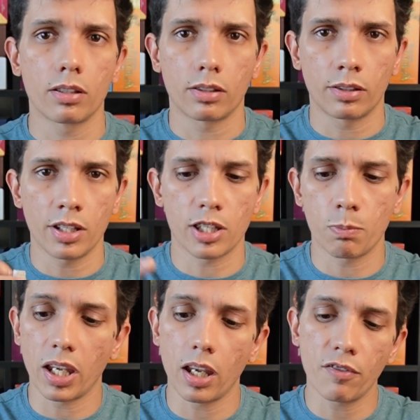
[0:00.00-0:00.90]
this
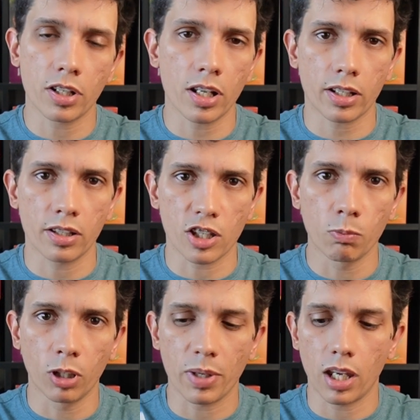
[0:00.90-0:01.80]
behavior deck, this
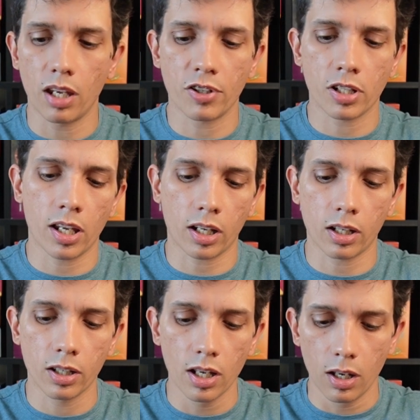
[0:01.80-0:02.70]
small behavior
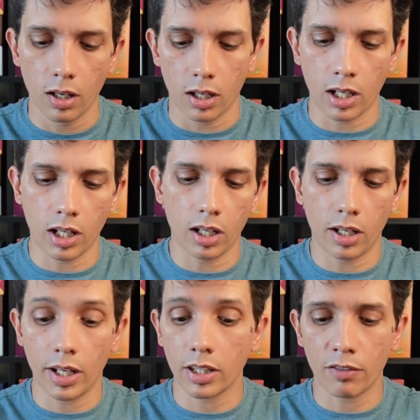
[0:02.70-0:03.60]
deck,
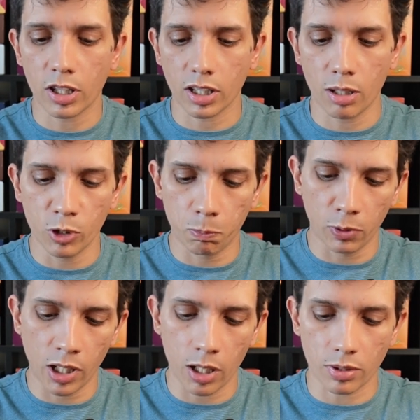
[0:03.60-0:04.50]
and every time you'll
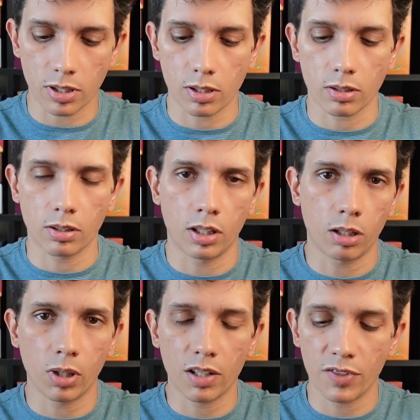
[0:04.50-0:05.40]
pull out
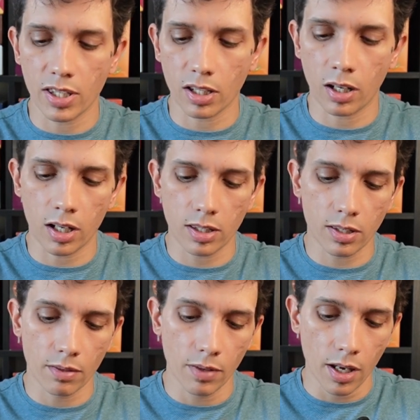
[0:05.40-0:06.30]
one of these
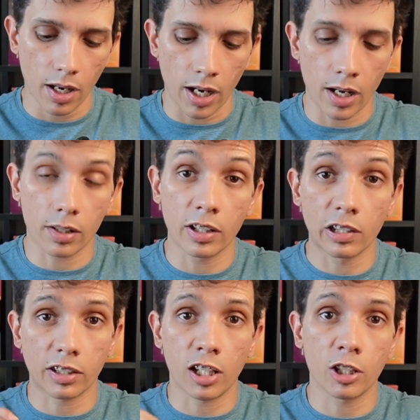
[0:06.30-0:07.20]
cards, and
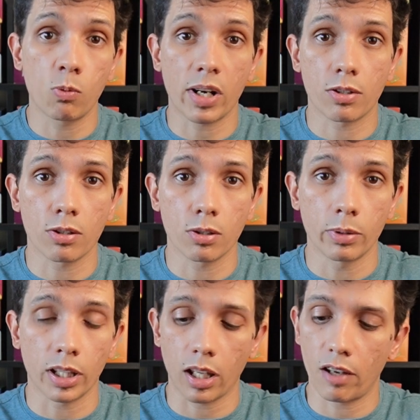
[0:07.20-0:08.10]
it'll tell you what to
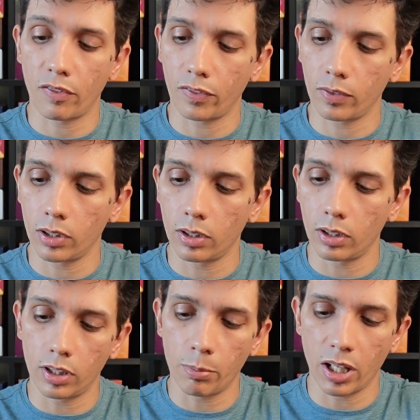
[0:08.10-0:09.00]
do. It'll have
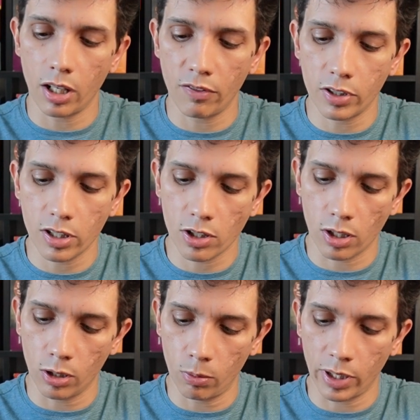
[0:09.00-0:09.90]
the behavior,
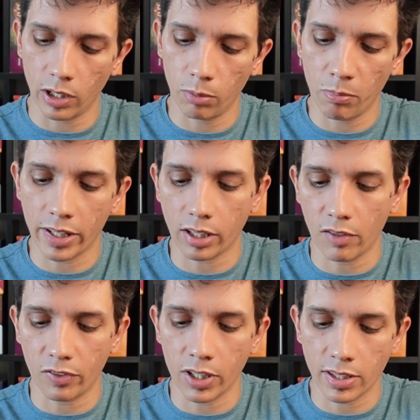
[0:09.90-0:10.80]
so it might
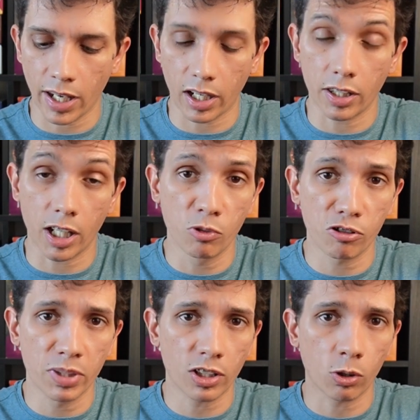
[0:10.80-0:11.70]
have an attack and then a
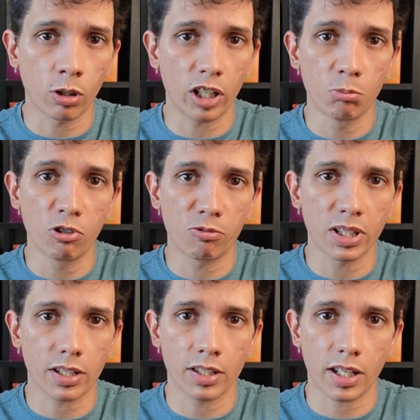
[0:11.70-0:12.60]
movement, or a
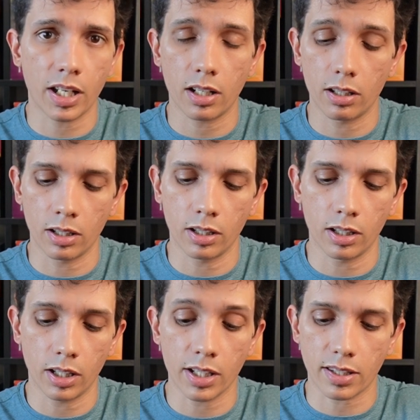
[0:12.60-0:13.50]
movement and then
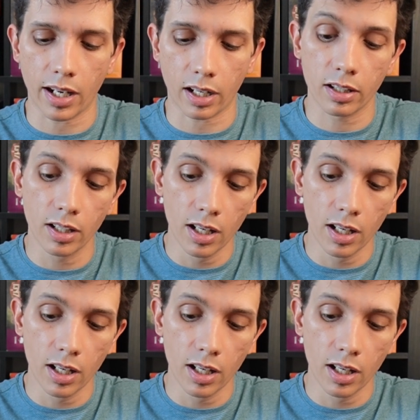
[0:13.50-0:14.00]
an attack.